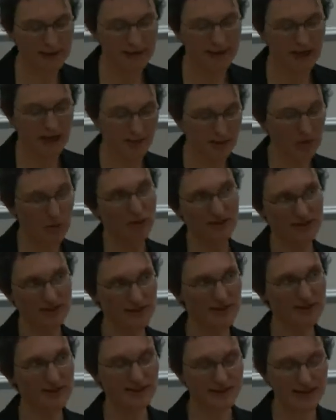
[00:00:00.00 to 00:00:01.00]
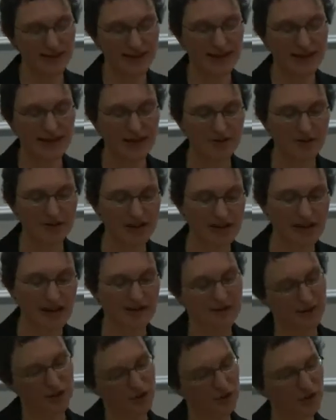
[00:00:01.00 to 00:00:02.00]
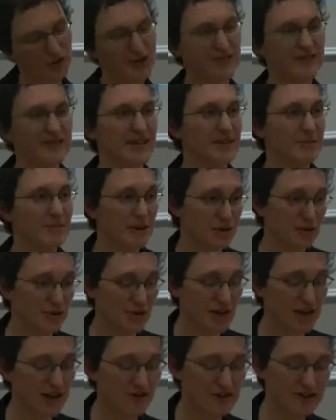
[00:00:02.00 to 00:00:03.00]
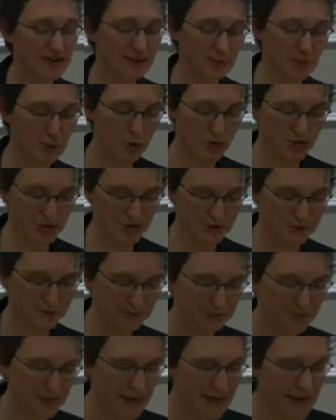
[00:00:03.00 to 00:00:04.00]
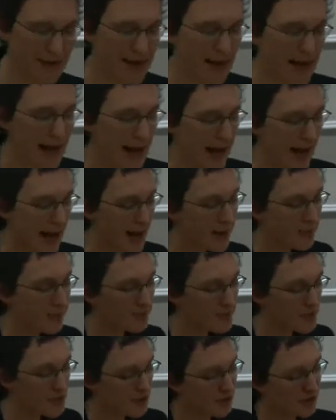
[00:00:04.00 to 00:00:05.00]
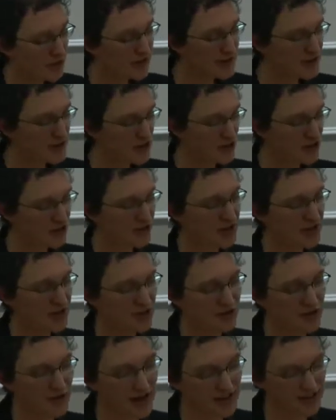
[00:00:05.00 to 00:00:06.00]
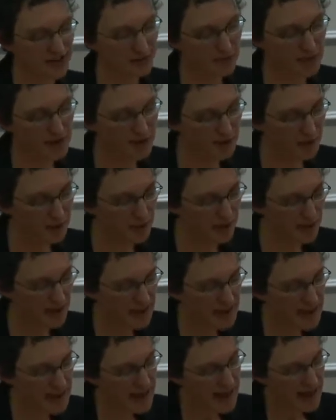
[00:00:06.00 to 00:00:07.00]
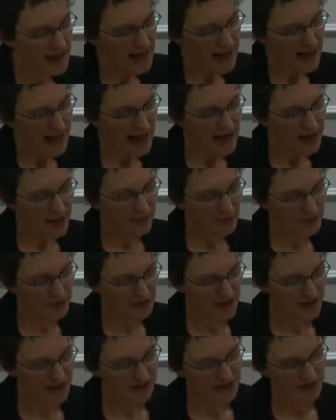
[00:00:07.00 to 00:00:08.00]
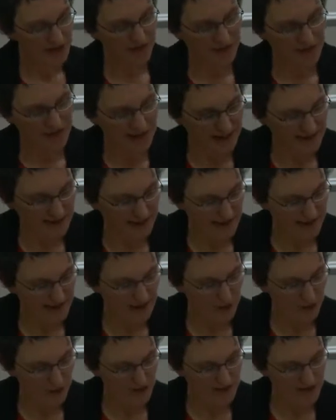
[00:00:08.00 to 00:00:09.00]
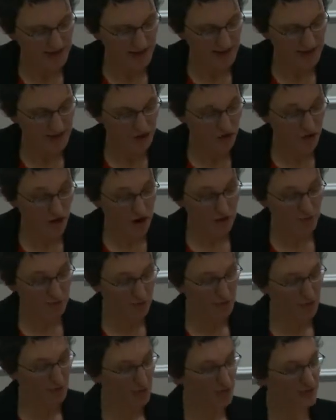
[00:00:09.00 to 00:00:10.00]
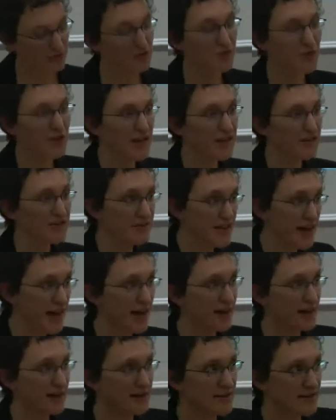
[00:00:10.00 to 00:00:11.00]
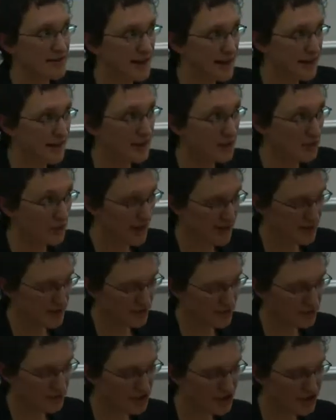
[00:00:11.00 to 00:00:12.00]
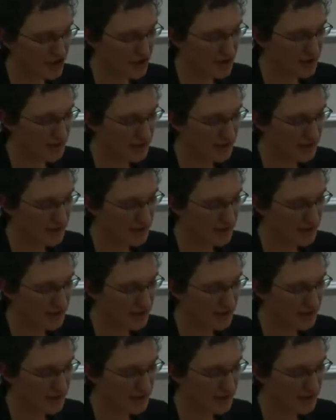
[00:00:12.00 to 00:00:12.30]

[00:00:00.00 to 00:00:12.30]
about what's needed in an area, and the third is then about creative support. So firstly, just looking at creative people, there was definite feeling that there was a strong pool of creative talent in the Western region,